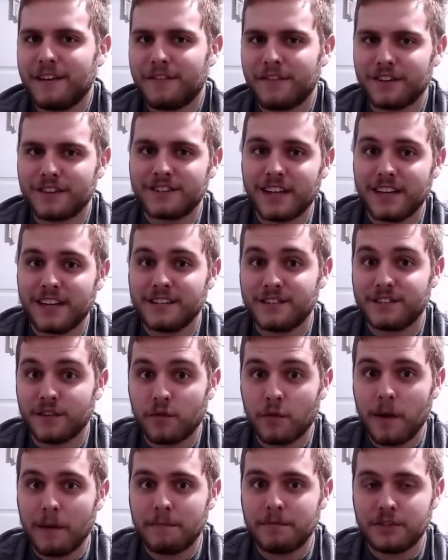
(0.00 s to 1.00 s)
different sizes
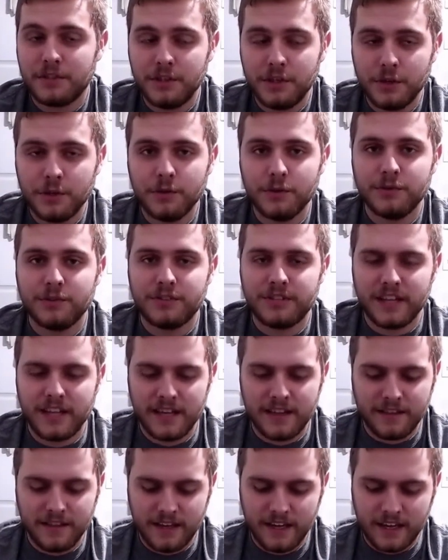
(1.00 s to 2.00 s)
of whips used
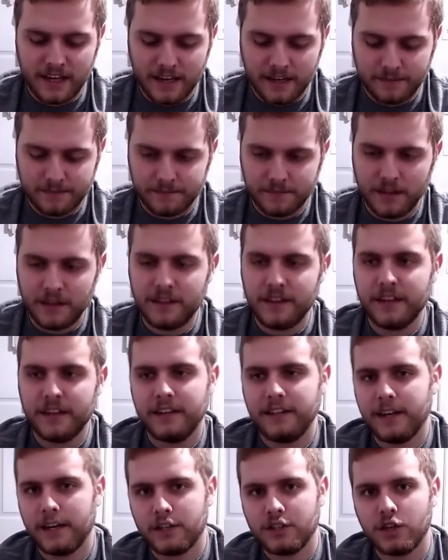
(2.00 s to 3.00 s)
in the
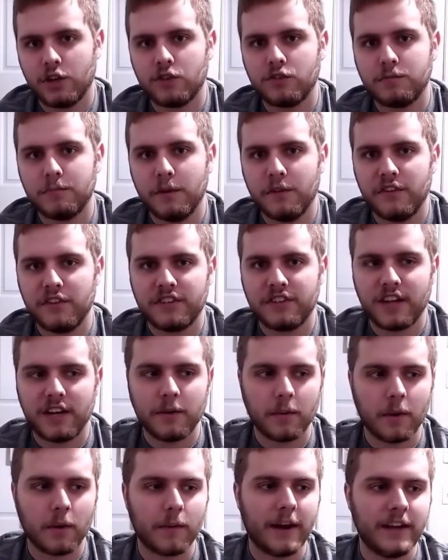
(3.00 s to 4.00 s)
Indiana Jones movies,
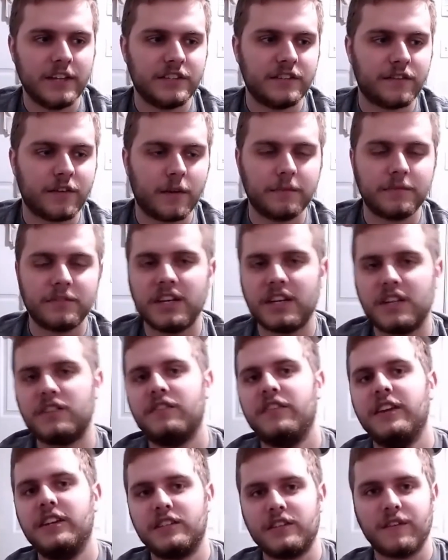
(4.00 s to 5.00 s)
anywhere ranging from 6
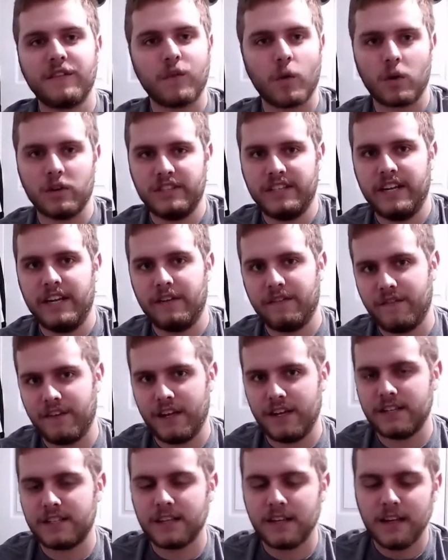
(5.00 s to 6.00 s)
feet to 14
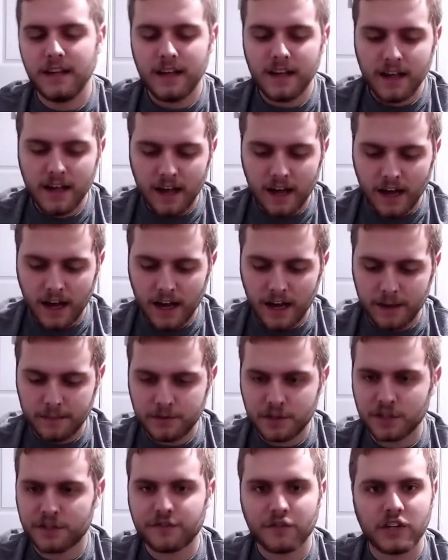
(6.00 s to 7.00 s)
feet,
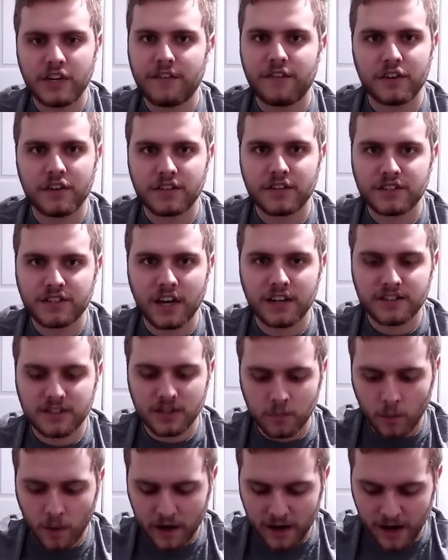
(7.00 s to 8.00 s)
just for different stunts
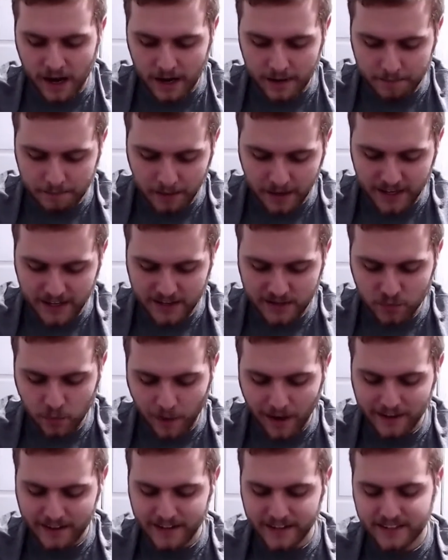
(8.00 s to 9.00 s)
and whatnot. But it's
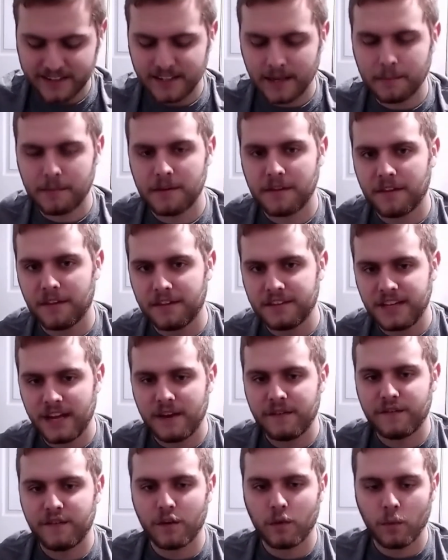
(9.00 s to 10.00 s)
widely accepted that the
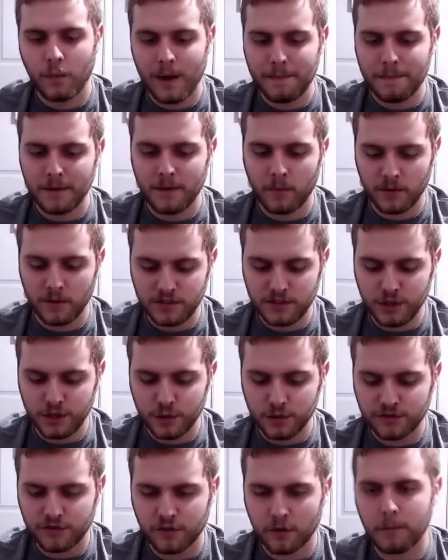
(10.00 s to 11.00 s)
10-foot whip was
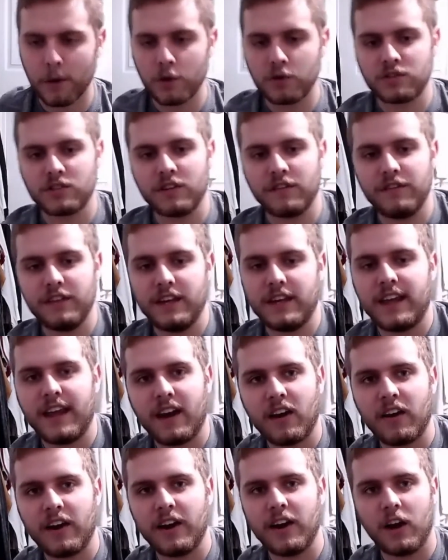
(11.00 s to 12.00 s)
used for most of the
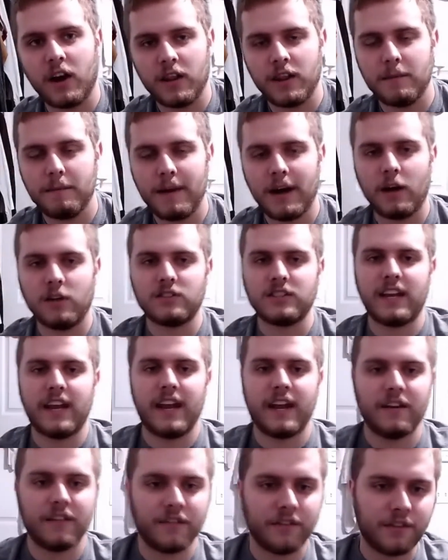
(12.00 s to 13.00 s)
carrying on the belt
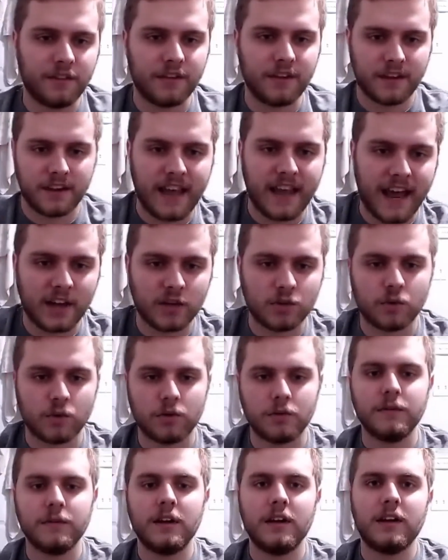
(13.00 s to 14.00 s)
and the
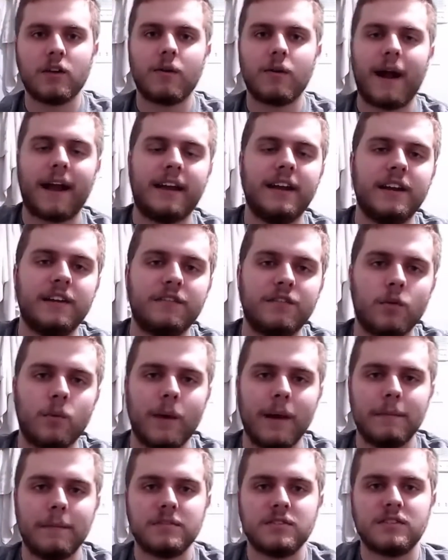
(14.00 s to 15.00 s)
casual cracking of the
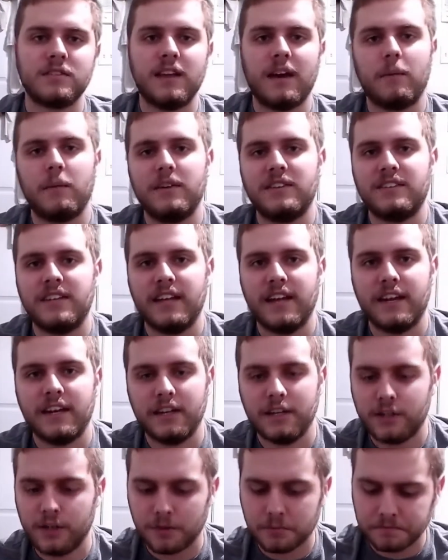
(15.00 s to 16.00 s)
whips that we see
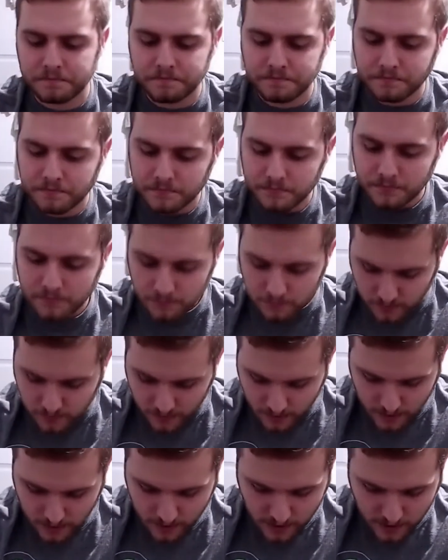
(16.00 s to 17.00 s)
Indy do.
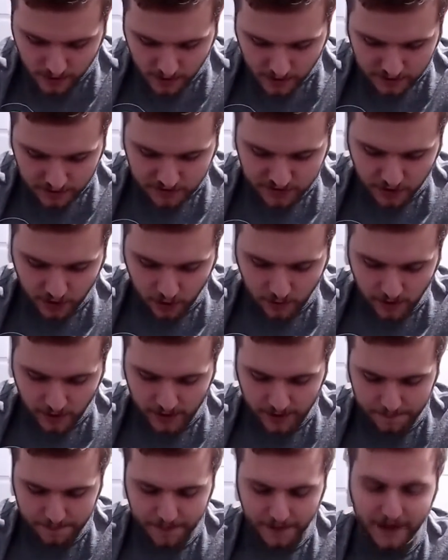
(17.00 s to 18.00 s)
So
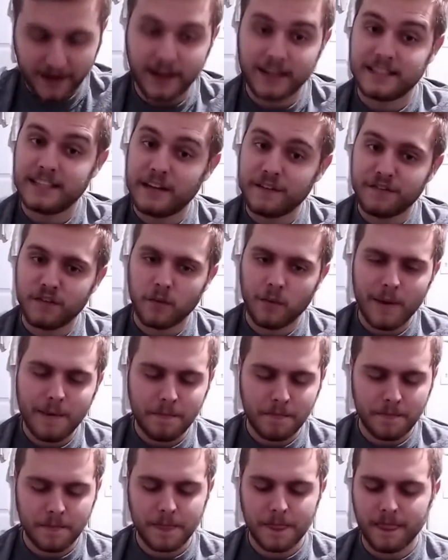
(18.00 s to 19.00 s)
I got a 10-foot
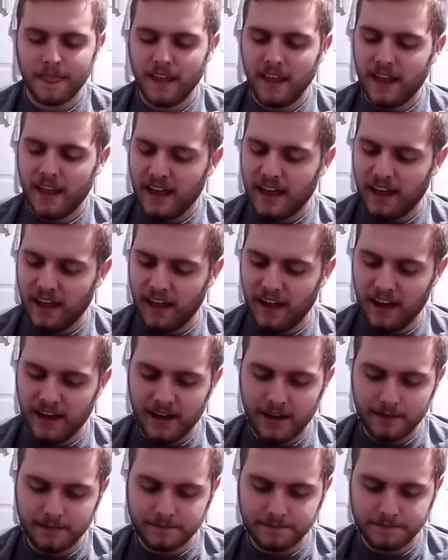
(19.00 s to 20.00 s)
whip.
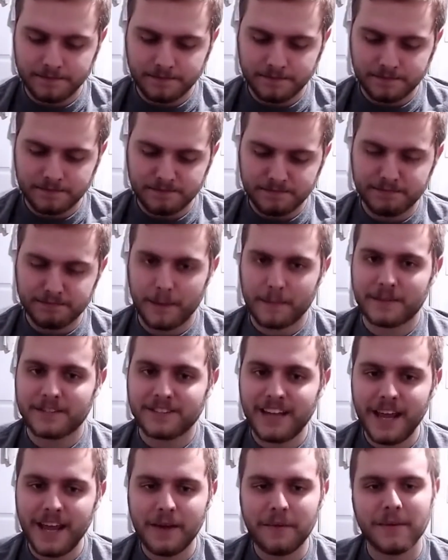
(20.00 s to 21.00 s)
My
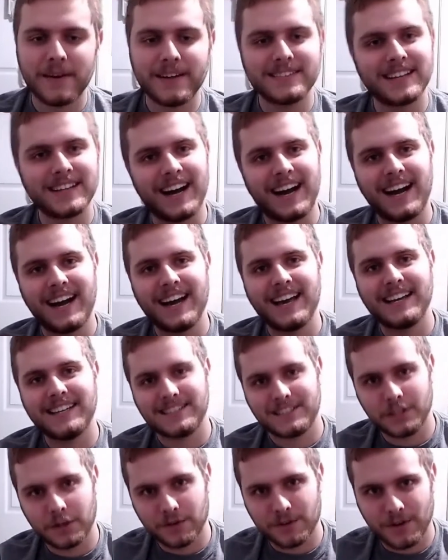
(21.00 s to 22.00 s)
mistake was I
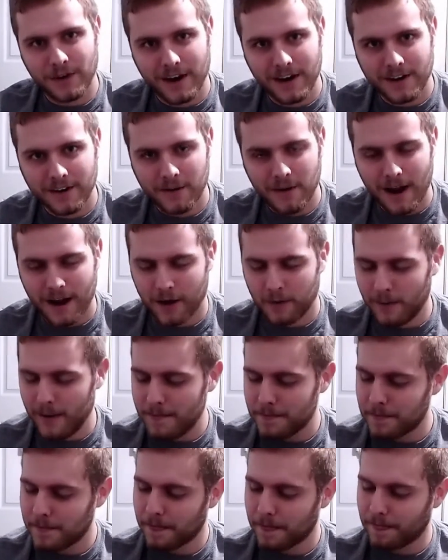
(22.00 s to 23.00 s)
don't know how to crack a
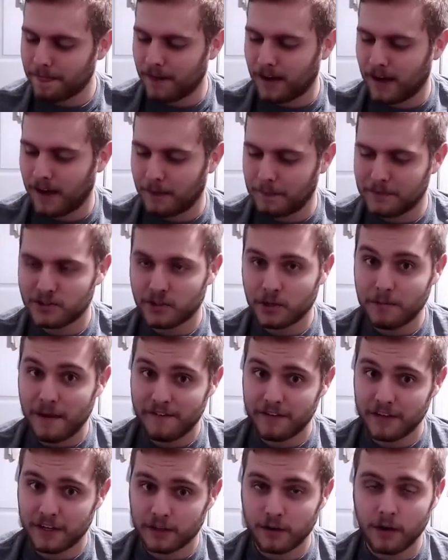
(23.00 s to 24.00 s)
whip, and so I'm
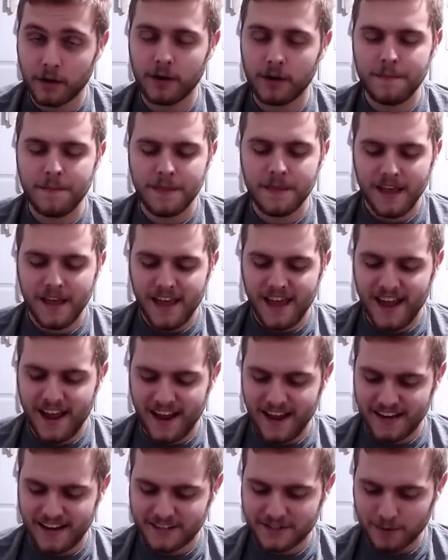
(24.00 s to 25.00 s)
having to learn,
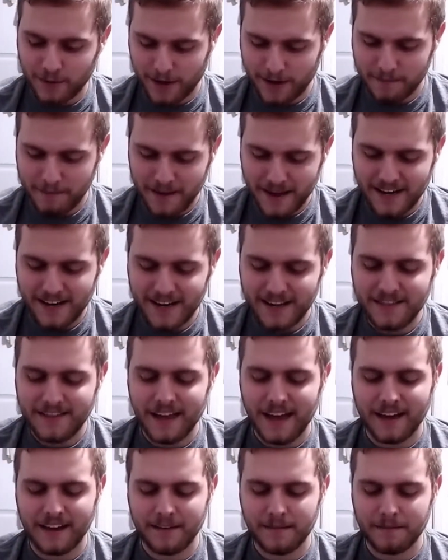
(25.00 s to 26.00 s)
and it's recommended
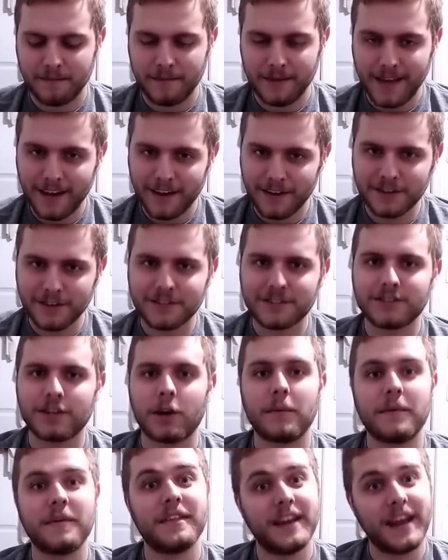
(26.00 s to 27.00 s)
that beginners
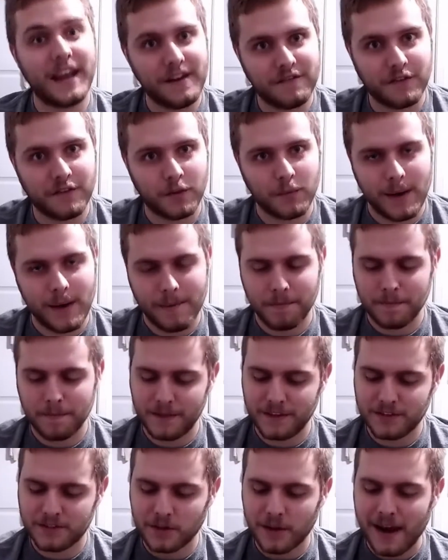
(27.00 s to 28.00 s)
start with an 8-foot whip,
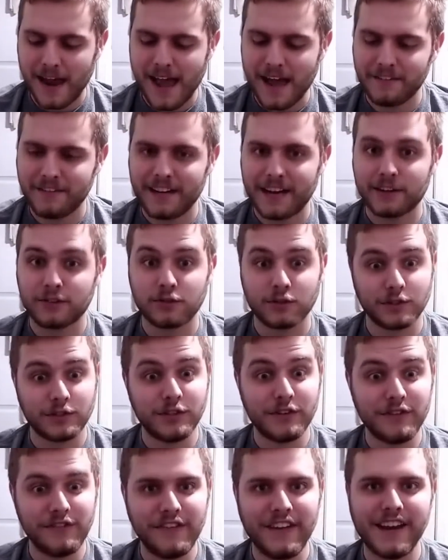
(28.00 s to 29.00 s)
and so I have an extra
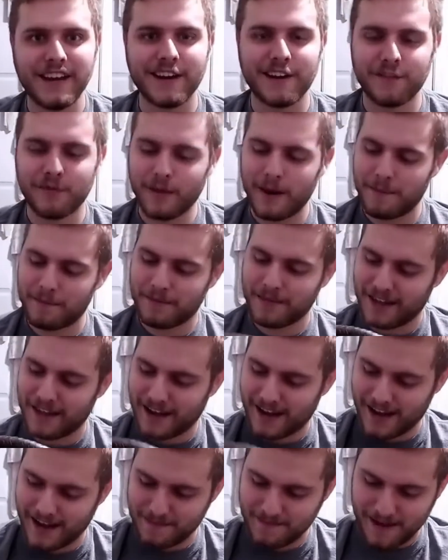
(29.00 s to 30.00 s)
2 feet of whip
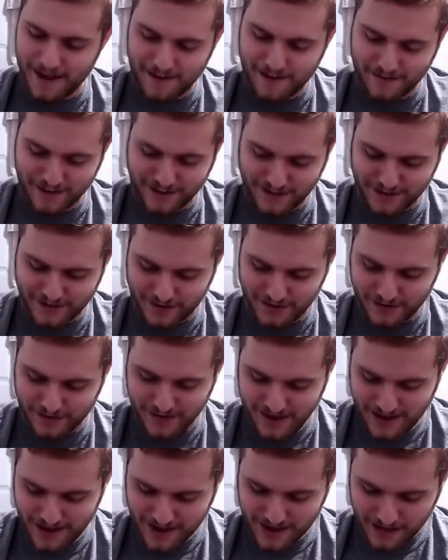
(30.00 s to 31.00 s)
that I'm having to
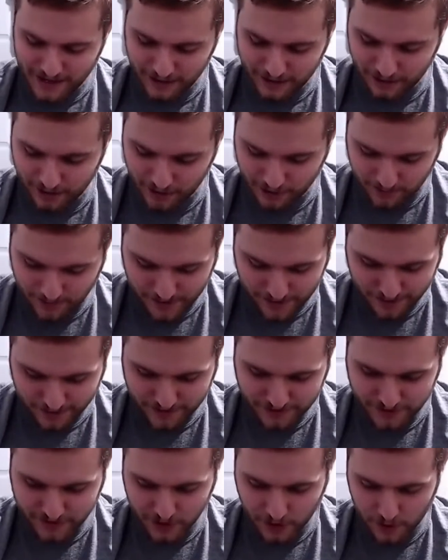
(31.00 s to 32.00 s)
learn with,
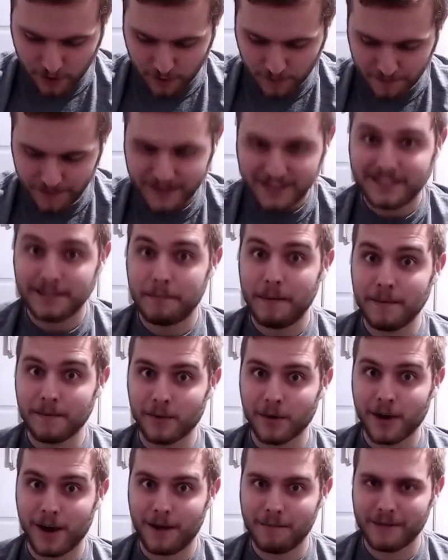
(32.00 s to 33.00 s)
so it's a bit
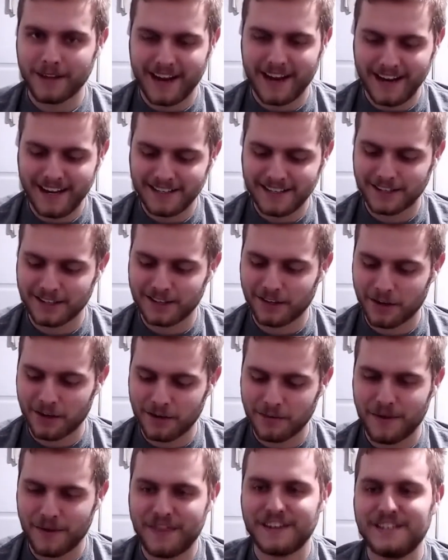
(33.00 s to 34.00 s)
more complicated to
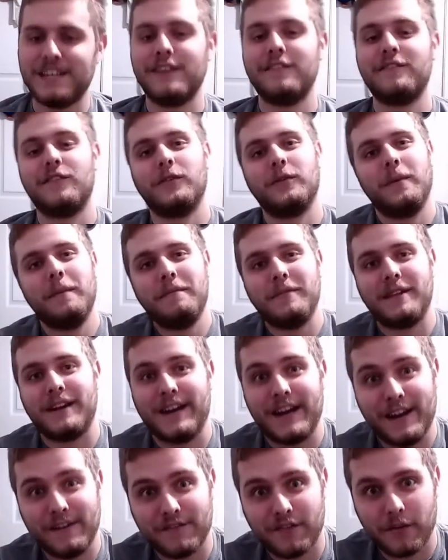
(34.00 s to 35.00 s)
learn with a 10-foot whip
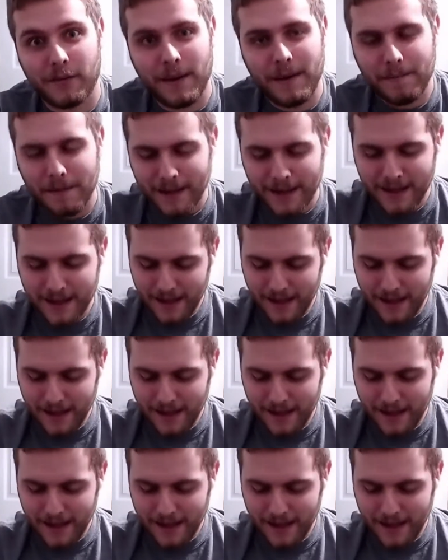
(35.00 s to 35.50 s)
than an 8-foot whip,